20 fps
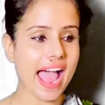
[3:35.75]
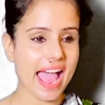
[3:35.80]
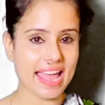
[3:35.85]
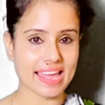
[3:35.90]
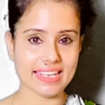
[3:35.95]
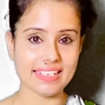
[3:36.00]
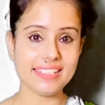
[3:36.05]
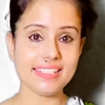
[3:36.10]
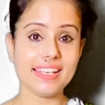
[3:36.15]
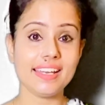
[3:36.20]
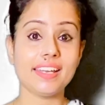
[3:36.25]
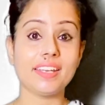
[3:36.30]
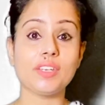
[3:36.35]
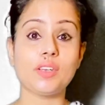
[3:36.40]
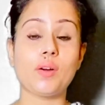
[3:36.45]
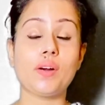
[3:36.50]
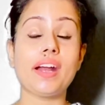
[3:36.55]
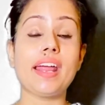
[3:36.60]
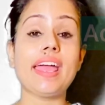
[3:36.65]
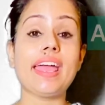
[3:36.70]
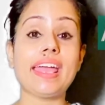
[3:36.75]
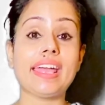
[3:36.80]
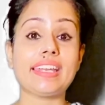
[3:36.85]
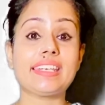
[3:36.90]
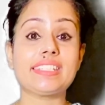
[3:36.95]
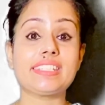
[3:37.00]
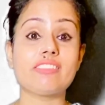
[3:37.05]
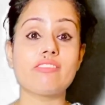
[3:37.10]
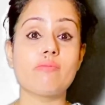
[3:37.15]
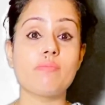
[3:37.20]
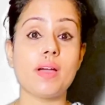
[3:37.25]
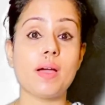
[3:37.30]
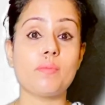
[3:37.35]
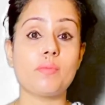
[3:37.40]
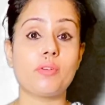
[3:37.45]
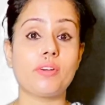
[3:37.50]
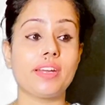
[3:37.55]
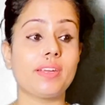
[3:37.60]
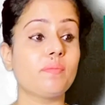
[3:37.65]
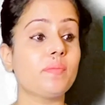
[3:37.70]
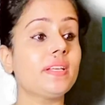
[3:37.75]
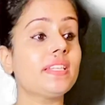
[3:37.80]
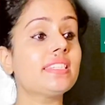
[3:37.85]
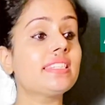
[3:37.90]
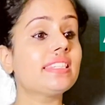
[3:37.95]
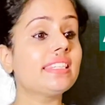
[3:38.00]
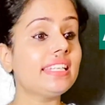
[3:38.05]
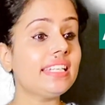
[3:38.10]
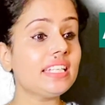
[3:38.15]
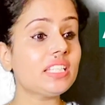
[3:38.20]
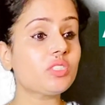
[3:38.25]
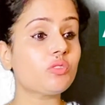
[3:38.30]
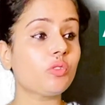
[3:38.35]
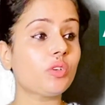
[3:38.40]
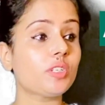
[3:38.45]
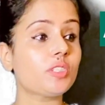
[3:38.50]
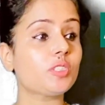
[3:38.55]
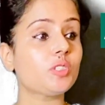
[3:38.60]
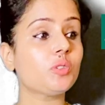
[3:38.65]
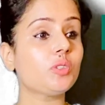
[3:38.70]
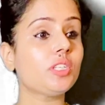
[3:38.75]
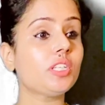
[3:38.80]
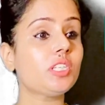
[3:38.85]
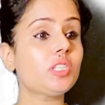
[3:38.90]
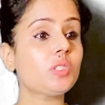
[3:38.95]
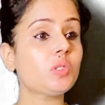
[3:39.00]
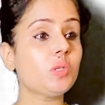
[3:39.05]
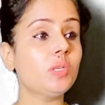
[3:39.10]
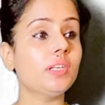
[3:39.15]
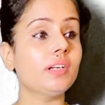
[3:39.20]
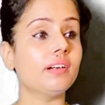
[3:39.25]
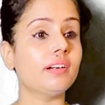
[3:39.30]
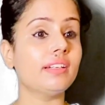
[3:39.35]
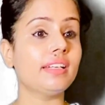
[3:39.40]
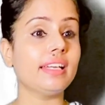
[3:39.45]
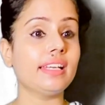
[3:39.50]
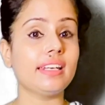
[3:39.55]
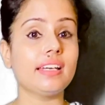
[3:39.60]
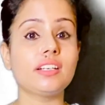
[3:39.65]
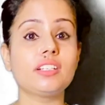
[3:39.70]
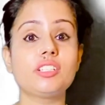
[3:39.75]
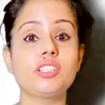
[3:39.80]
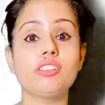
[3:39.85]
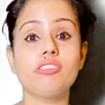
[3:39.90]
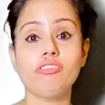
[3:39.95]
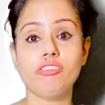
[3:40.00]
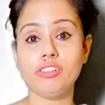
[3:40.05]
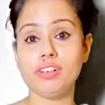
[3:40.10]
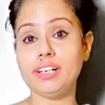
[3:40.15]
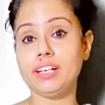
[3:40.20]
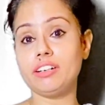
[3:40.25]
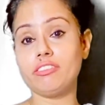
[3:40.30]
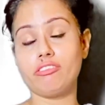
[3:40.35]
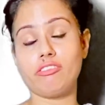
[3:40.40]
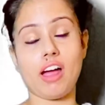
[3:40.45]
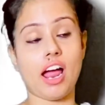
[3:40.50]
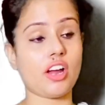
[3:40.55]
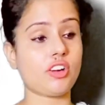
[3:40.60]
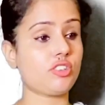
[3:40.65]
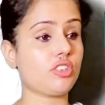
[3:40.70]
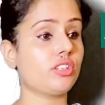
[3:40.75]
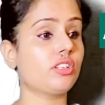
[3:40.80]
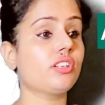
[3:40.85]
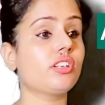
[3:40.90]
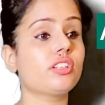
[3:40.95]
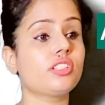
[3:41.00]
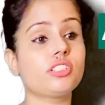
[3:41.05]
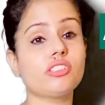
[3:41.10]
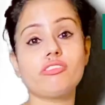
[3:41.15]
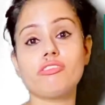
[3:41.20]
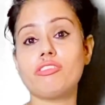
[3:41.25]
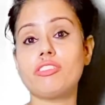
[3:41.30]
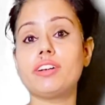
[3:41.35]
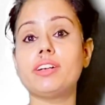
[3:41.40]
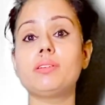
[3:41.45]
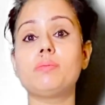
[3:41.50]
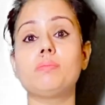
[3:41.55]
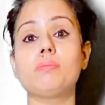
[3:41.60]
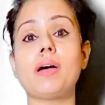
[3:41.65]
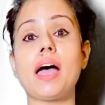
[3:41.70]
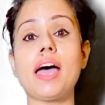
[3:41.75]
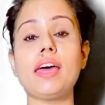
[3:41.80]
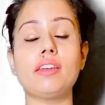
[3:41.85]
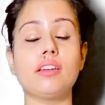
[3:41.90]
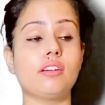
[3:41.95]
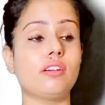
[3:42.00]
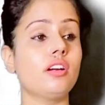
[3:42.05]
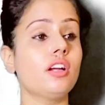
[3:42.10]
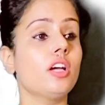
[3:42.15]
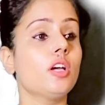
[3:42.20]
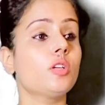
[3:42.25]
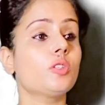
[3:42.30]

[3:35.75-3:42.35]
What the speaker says: And your active memory means these words you need to learn in a different fashion, in a different manner,